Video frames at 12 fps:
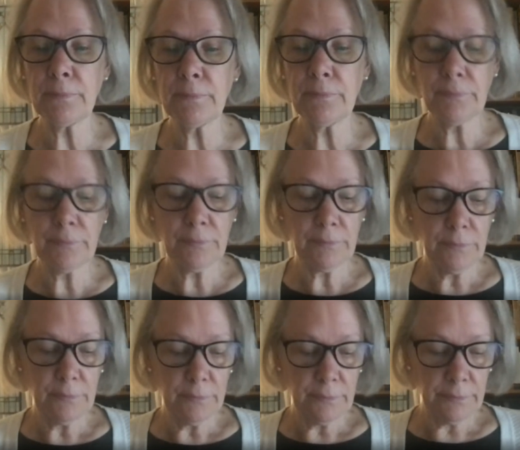
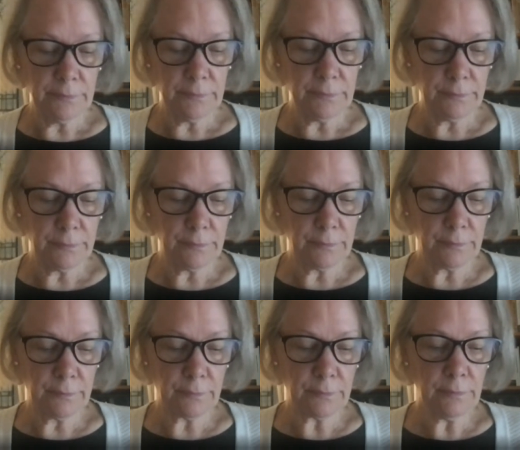
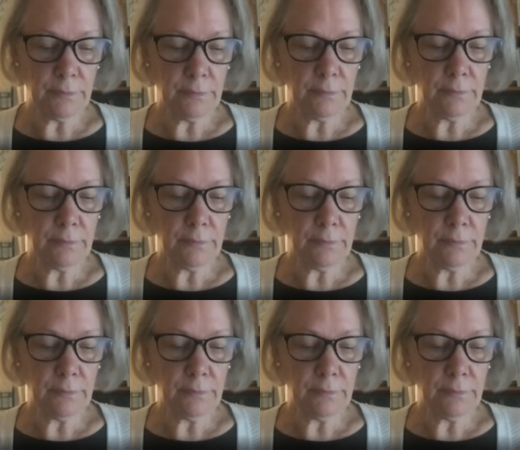[no speech]